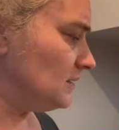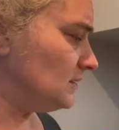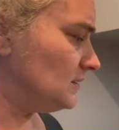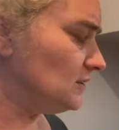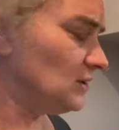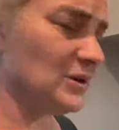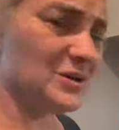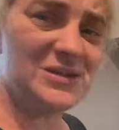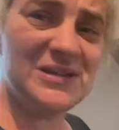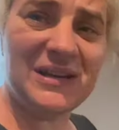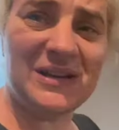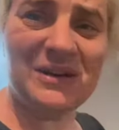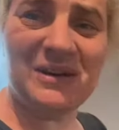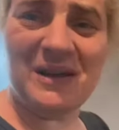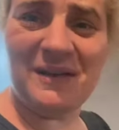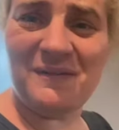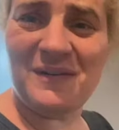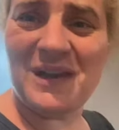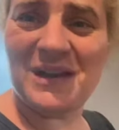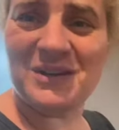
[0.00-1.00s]
Lockdown
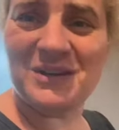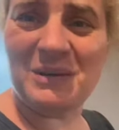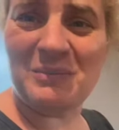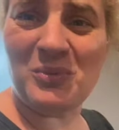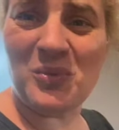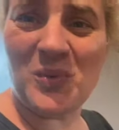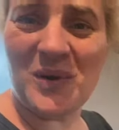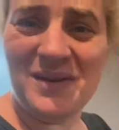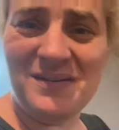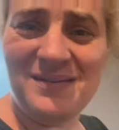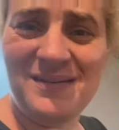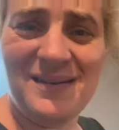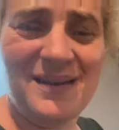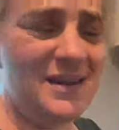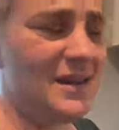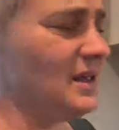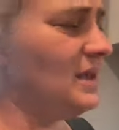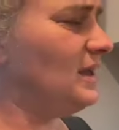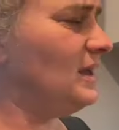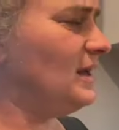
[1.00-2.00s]
life hack number 1,
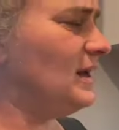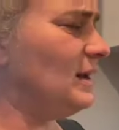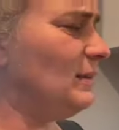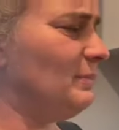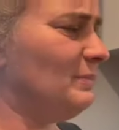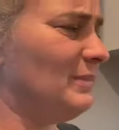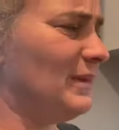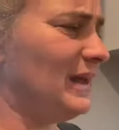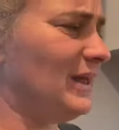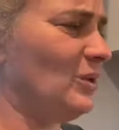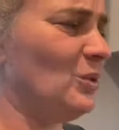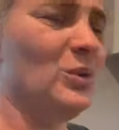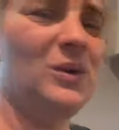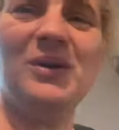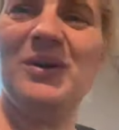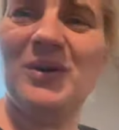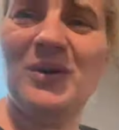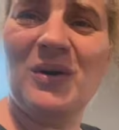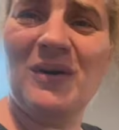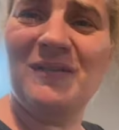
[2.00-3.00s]
make all
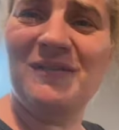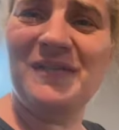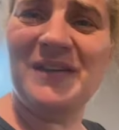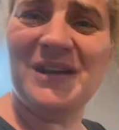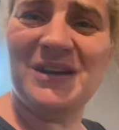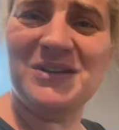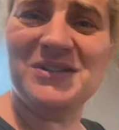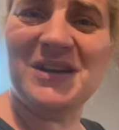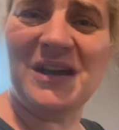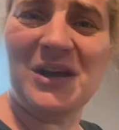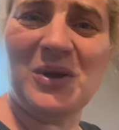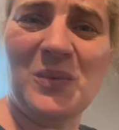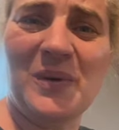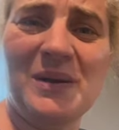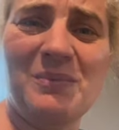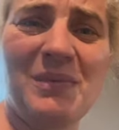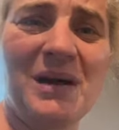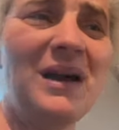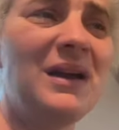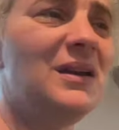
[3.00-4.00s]
your coffee in a takeaway
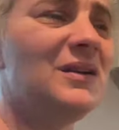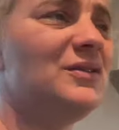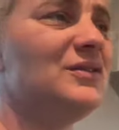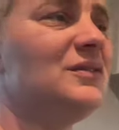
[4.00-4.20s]
mug.